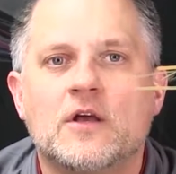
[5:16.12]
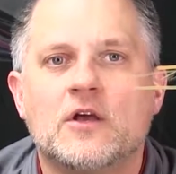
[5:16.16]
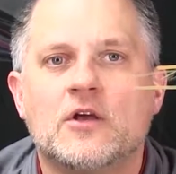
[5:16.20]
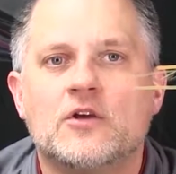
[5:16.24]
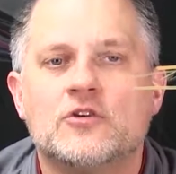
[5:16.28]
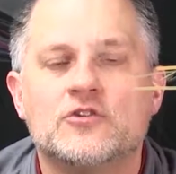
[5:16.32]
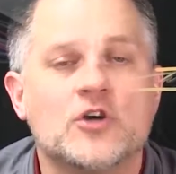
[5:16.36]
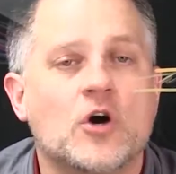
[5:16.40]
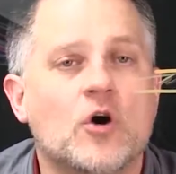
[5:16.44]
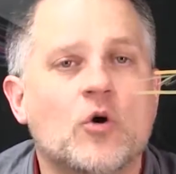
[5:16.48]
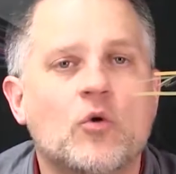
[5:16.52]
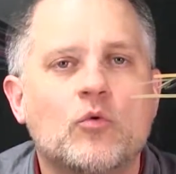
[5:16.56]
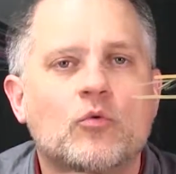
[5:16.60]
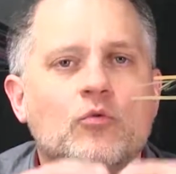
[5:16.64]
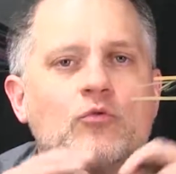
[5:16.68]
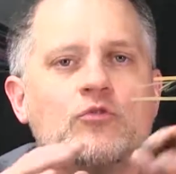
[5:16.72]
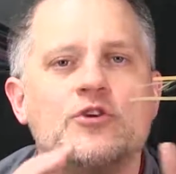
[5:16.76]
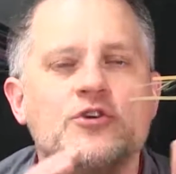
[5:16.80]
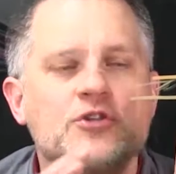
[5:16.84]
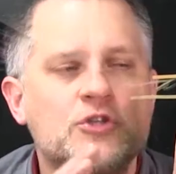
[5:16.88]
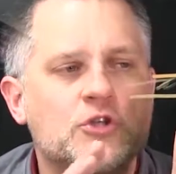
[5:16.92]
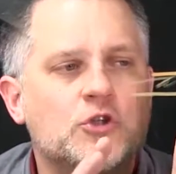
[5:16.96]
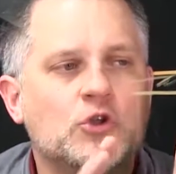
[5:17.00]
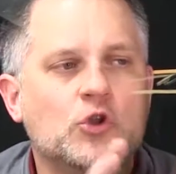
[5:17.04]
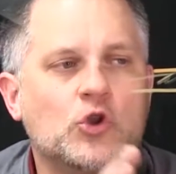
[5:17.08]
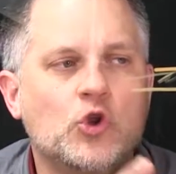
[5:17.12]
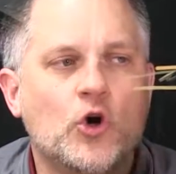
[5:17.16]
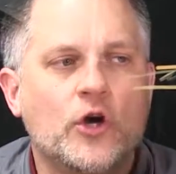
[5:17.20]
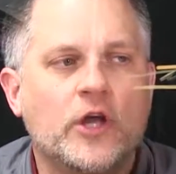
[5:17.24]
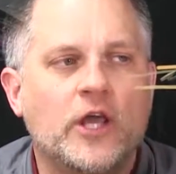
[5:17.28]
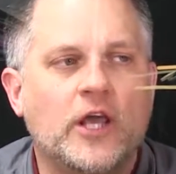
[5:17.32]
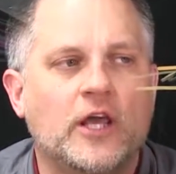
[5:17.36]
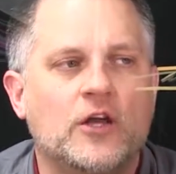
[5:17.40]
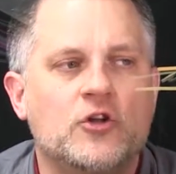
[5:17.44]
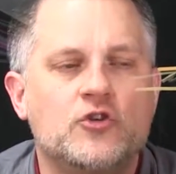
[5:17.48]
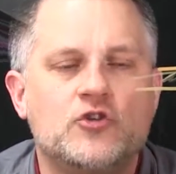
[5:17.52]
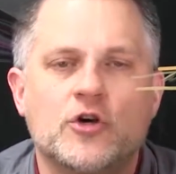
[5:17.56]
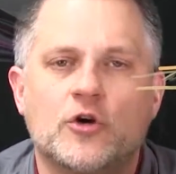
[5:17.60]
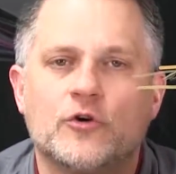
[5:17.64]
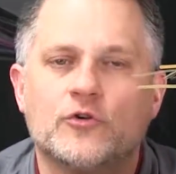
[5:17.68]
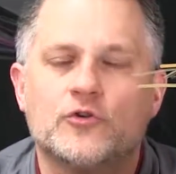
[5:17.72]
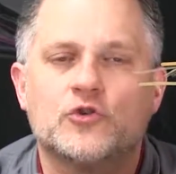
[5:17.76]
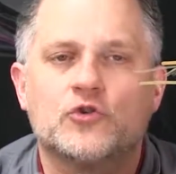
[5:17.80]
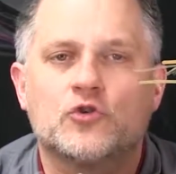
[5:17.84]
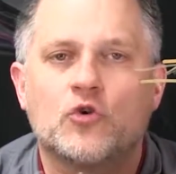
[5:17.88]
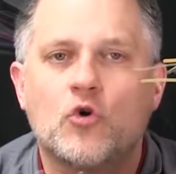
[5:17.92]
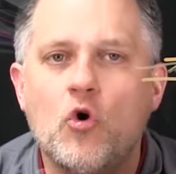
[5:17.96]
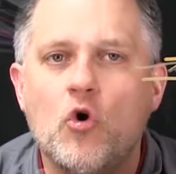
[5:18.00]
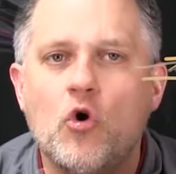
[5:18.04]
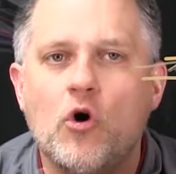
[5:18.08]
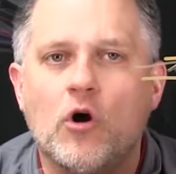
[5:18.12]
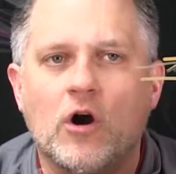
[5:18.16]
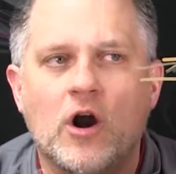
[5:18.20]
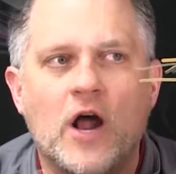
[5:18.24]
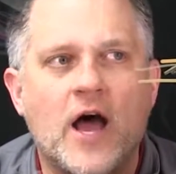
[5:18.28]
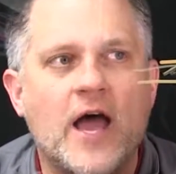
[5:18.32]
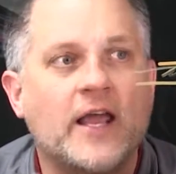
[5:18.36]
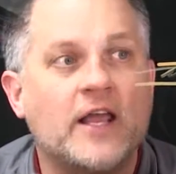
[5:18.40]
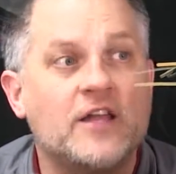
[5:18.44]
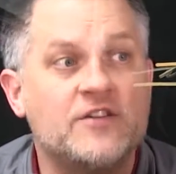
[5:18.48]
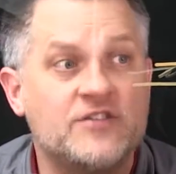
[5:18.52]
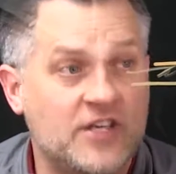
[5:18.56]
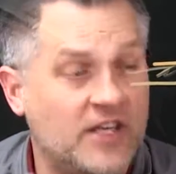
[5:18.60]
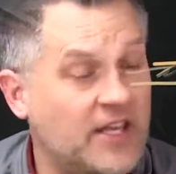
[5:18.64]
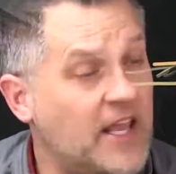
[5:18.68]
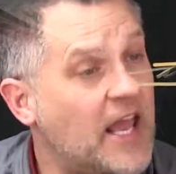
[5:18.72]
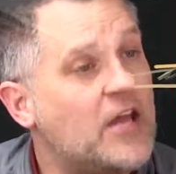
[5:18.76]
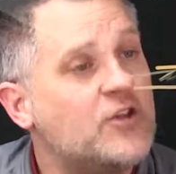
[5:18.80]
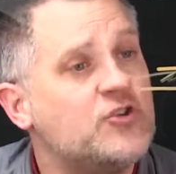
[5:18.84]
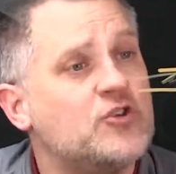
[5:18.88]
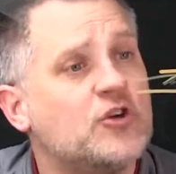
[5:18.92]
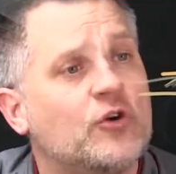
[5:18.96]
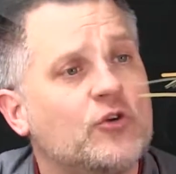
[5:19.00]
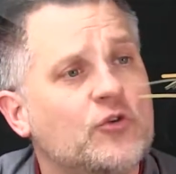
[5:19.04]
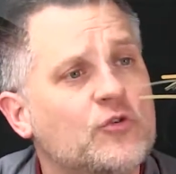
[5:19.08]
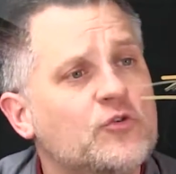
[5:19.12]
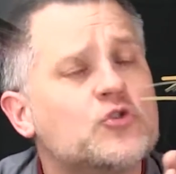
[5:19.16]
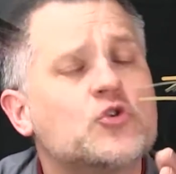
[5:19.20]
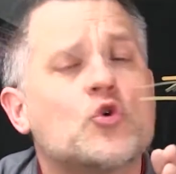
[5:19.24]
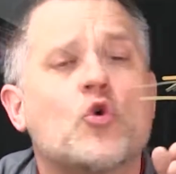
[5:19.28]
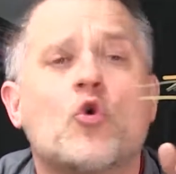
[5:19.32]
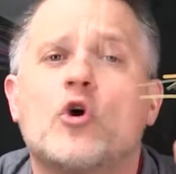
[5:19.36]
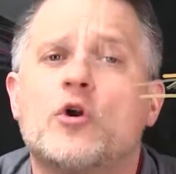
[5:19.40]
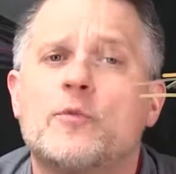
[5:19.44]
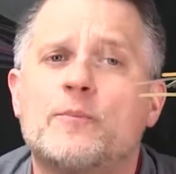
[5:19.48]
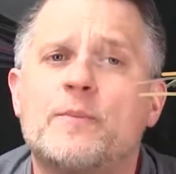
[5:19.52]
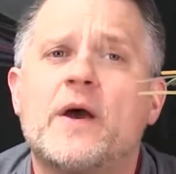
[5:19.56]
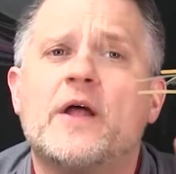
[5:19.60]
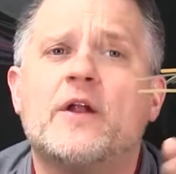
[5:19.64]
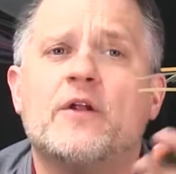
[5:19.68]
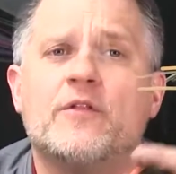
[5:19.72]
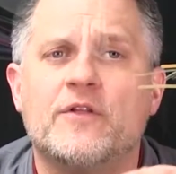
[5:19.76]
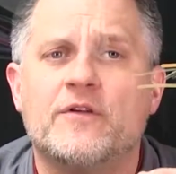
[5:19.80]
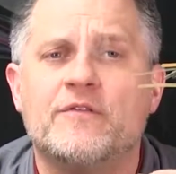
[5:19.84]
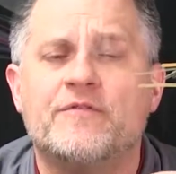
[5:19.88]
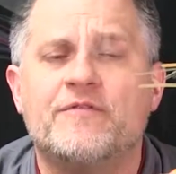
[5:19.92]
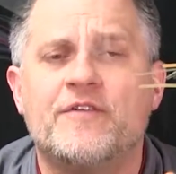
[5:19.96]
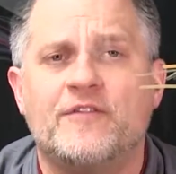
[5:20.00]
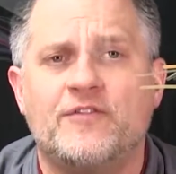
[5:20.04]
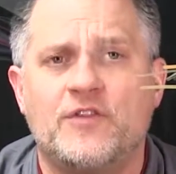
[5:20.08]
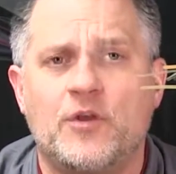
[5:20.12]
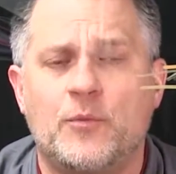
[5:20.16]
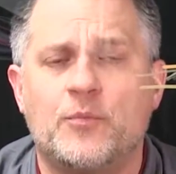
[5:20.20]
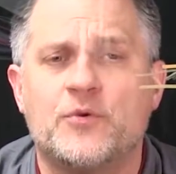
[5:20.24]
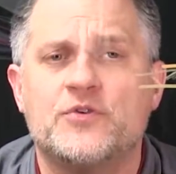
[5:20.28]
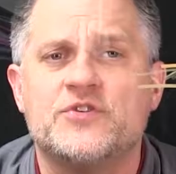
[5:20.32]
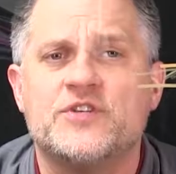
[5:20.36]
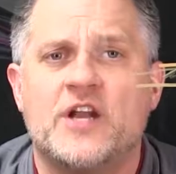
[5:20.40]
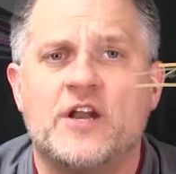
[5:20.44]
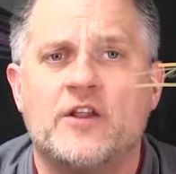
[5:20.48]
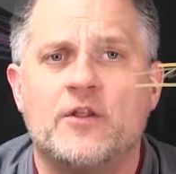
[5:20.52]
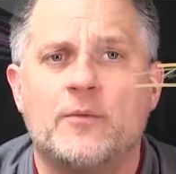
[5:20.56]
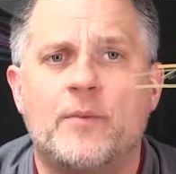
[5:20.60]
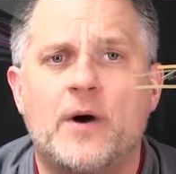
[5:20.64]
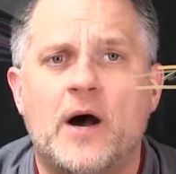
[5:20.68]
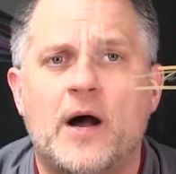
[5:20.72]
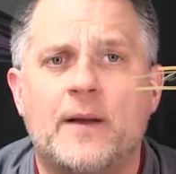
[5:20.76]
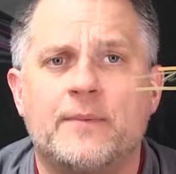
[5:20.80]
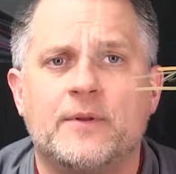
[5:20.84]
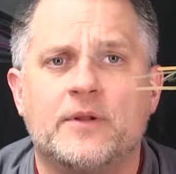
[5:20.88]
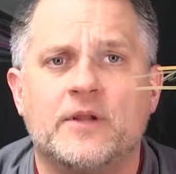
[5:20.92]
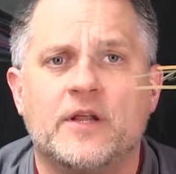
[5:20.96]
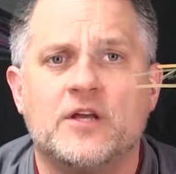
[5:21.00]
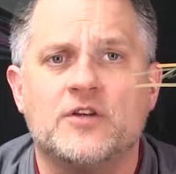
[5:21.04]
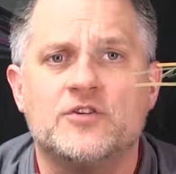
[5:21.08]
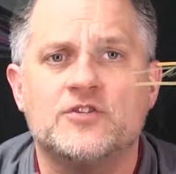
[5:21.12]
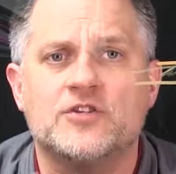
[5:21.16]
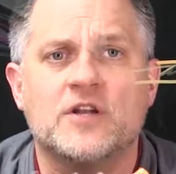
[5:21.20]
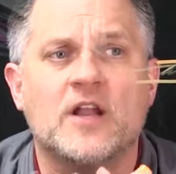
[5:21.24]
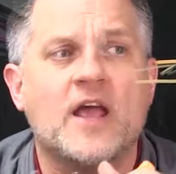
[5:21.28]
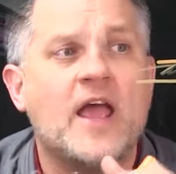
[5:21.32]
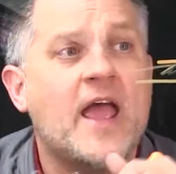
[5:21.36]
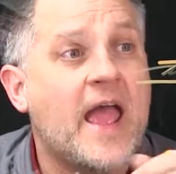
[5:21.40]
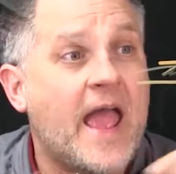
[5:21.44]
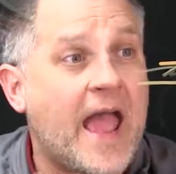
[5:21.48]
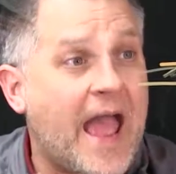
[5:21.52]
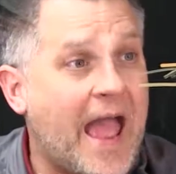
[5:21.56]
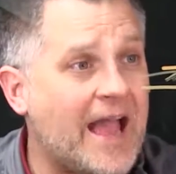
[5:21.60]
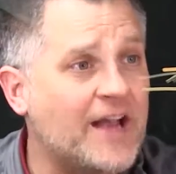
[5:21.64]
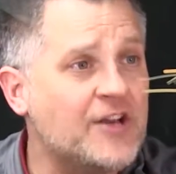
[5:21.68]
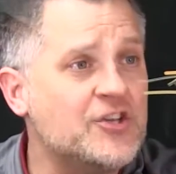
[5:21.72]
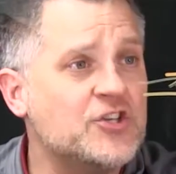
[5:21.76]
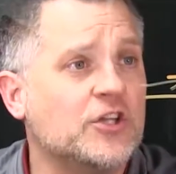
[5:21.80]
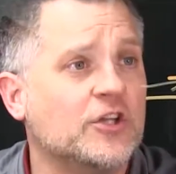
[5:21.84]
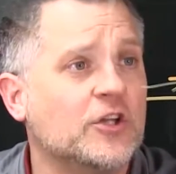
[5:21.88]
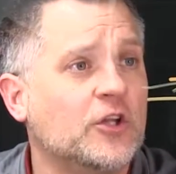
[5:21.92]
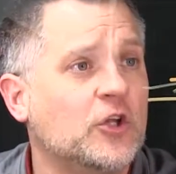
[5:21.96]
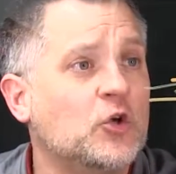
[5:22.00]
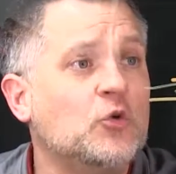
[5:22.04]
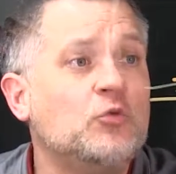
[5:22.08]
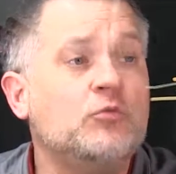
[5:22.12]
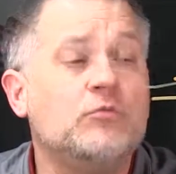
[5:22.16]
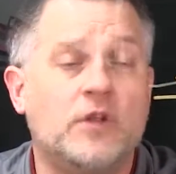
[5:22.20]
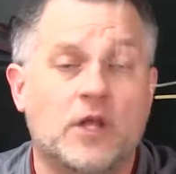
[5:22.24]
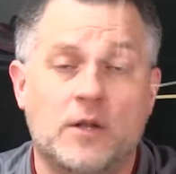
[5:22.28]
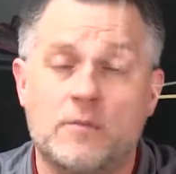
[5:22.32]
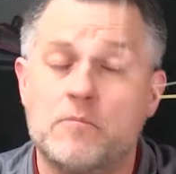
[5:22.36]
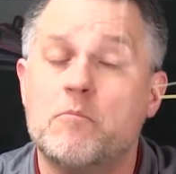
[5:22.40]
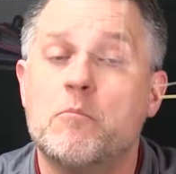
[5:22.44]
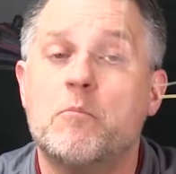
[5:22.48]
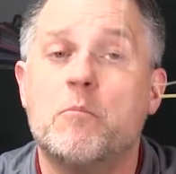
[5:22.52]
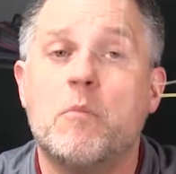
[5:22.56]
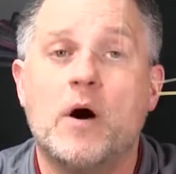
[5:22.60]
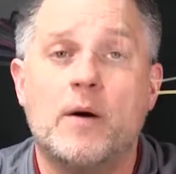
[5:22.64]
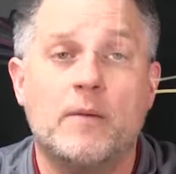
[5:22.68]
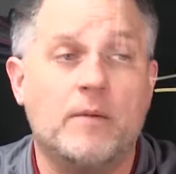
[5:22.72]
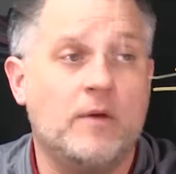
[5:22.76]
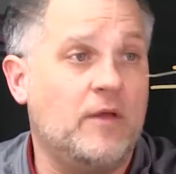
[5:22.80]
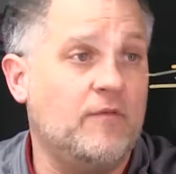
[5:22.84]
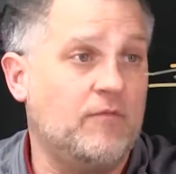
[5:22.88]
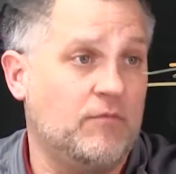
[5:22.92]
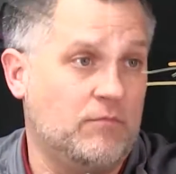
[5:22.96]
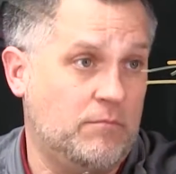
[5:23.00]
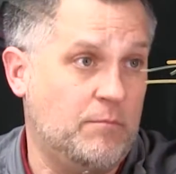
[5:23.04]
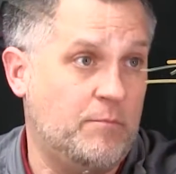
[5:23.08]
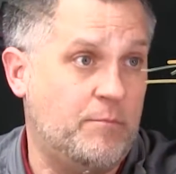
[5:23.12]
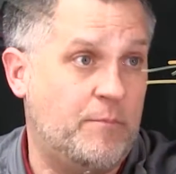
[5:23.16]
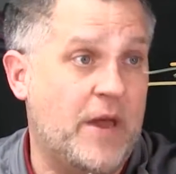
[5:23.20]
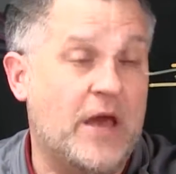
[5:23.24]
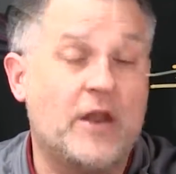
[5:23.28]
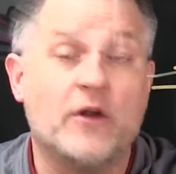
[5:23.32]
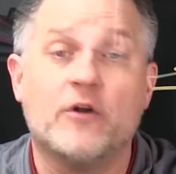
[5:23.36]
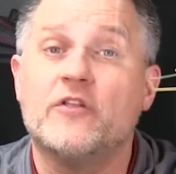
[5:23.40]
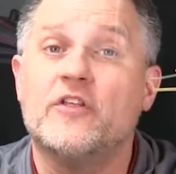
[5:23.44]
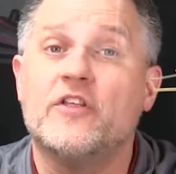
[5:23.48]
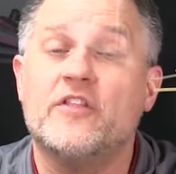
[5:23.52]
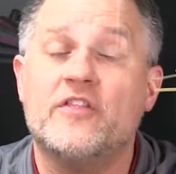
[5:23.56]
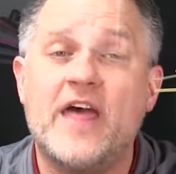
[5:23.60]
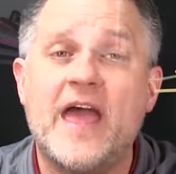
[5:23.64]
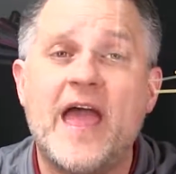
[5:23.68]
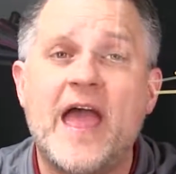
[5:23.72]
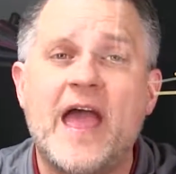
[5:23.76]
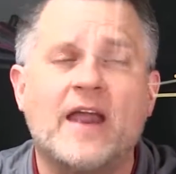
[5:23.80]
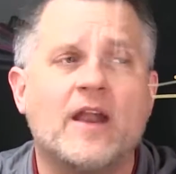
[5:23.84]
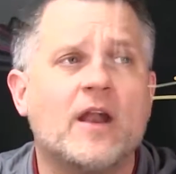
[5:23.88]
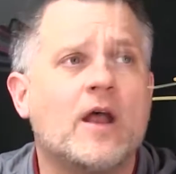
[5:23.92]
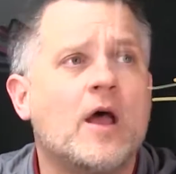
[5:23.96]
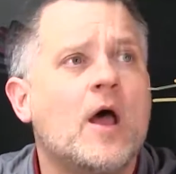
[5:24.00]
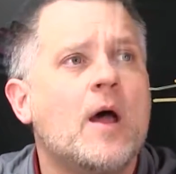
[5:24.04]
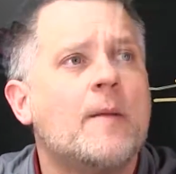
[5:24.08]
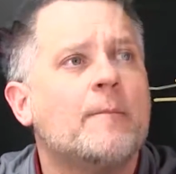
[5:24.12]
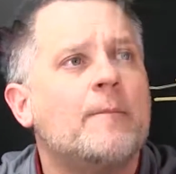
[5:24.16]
So just looking at Joe's score, I could say, yeah, Joe, you scored better than 50% of the population. Actually, you did even better than that.